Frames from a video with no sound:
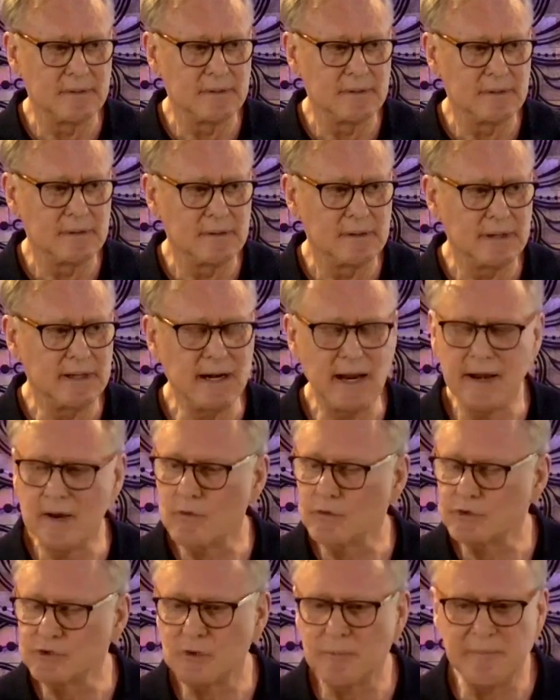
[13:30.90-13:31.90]
And I know
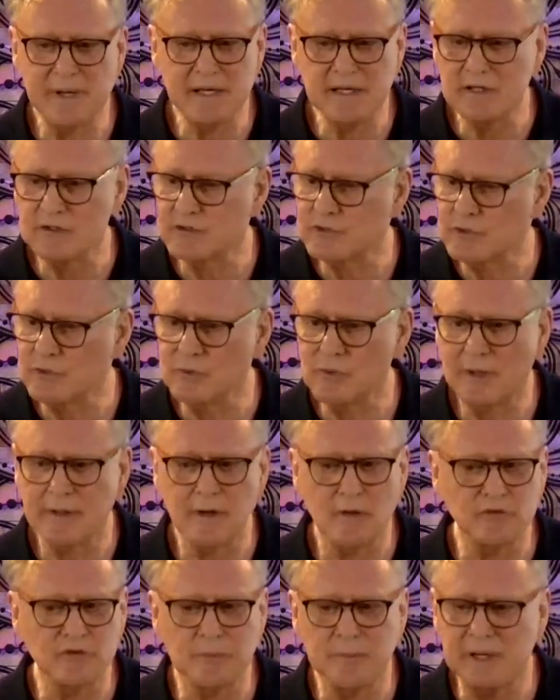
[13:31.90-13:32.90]
so many do. I
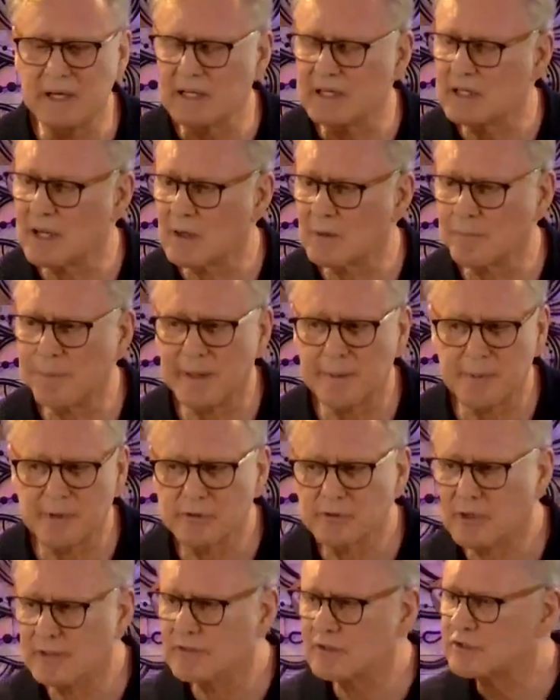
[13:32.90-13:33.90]
know so many young people are
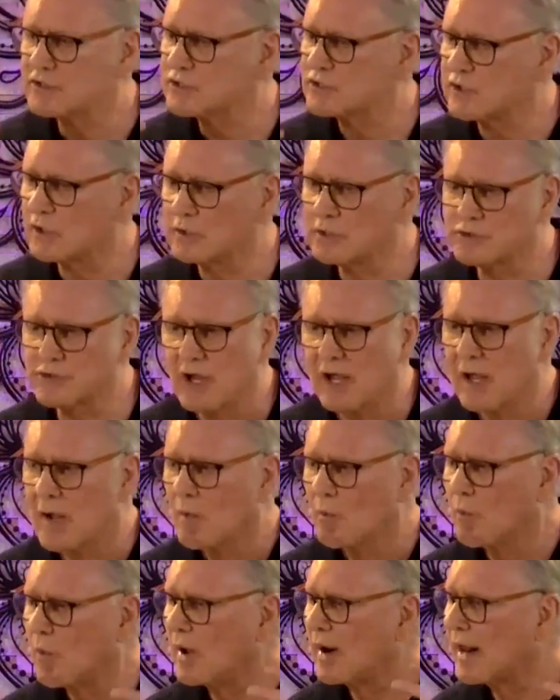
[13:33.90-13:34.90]
trying to search
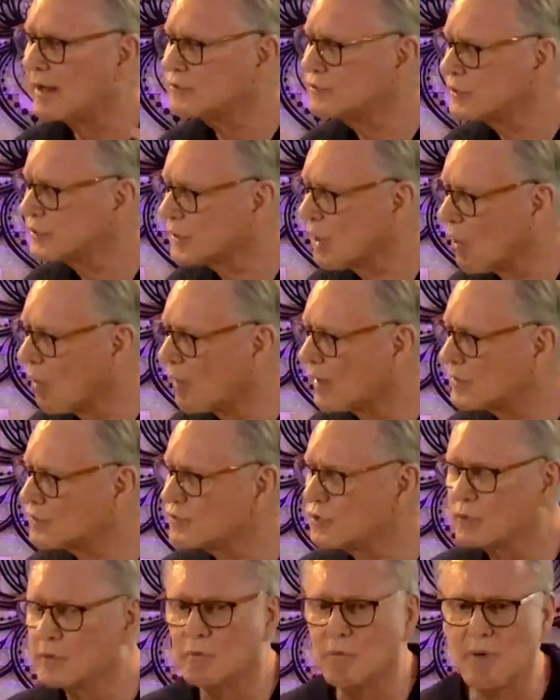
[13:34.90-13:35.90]
what I should go
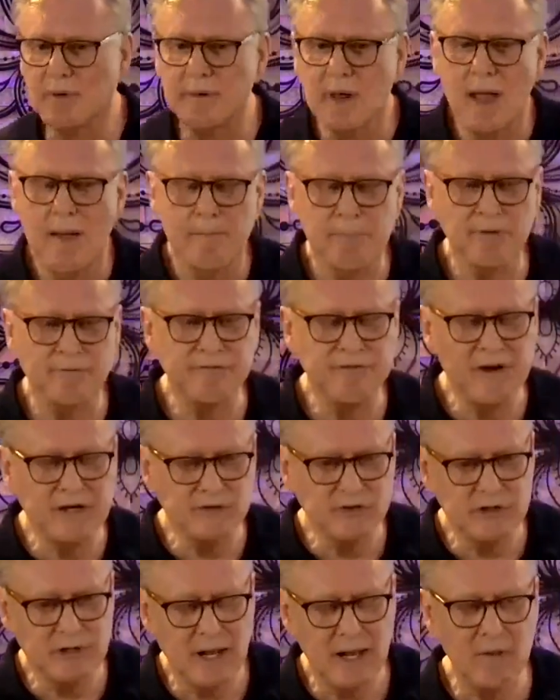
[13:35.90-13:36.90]
into and what
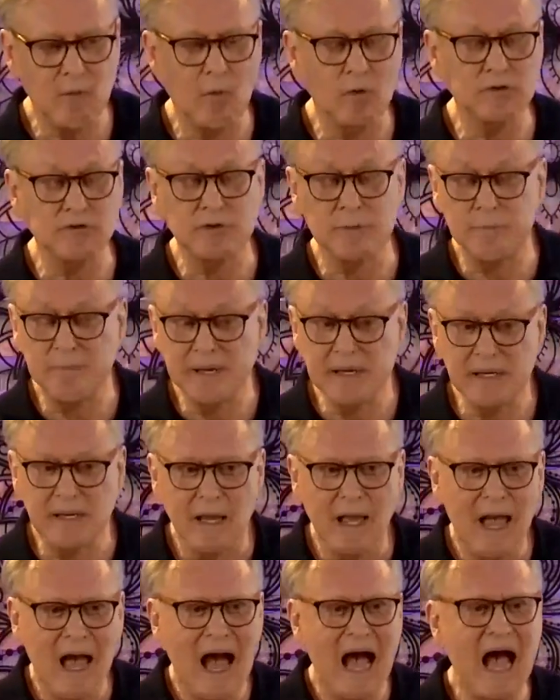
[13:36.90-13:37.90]
profession I want to be.
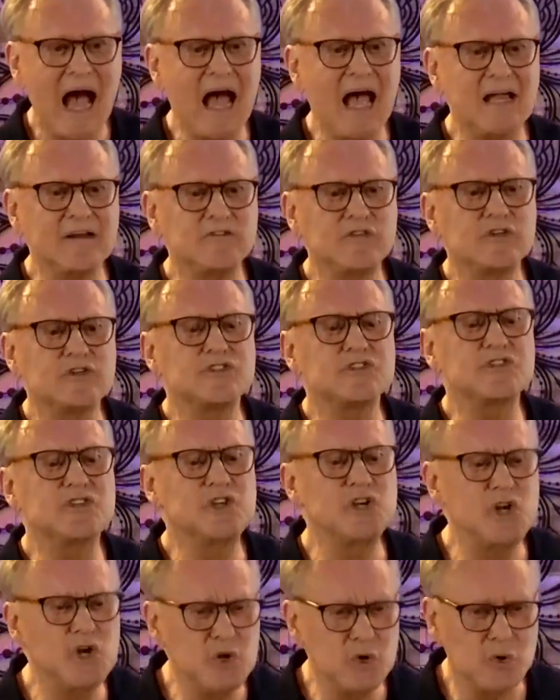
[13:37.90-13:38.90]
I just
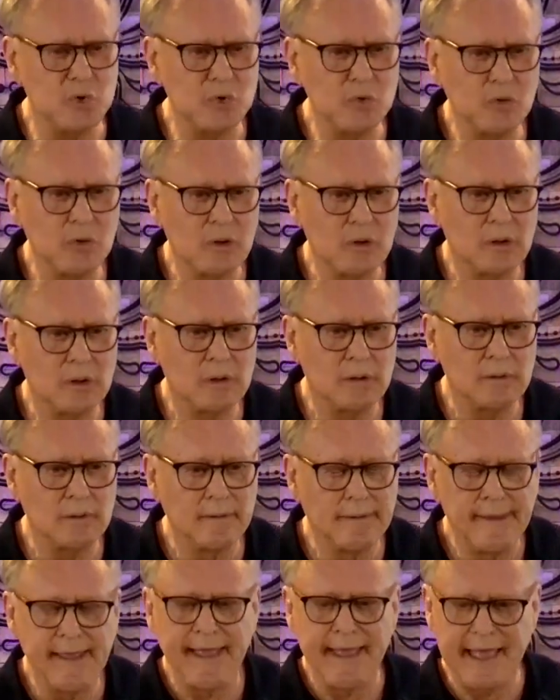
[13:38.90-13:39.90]
knew
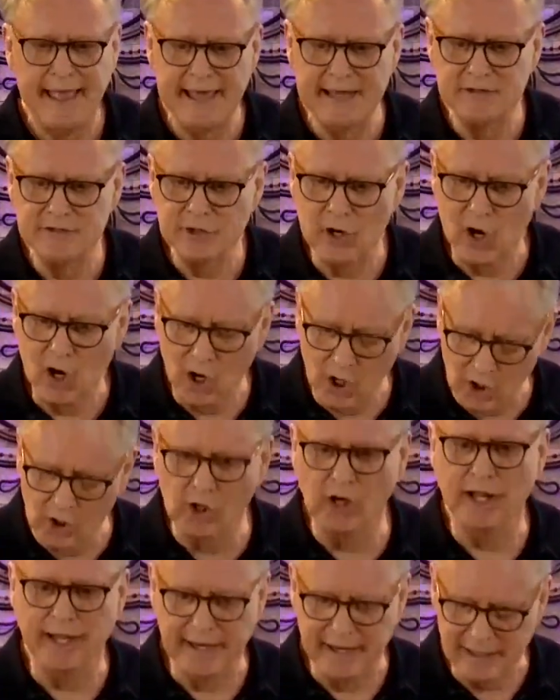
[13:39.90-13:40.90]
as
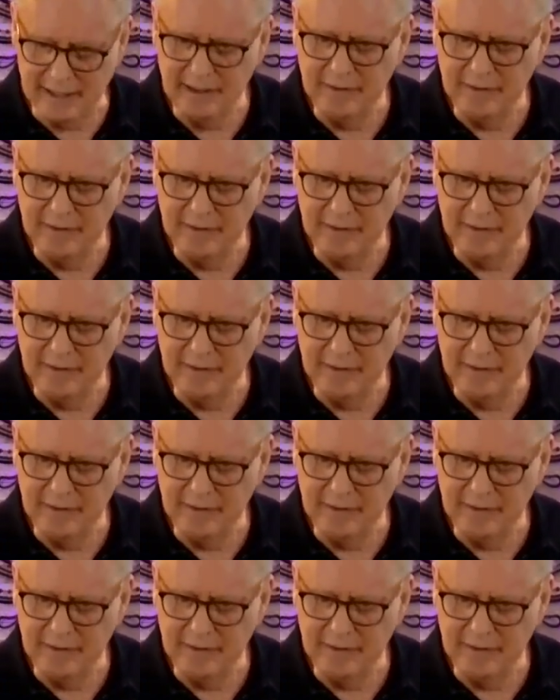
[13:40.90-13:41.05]
early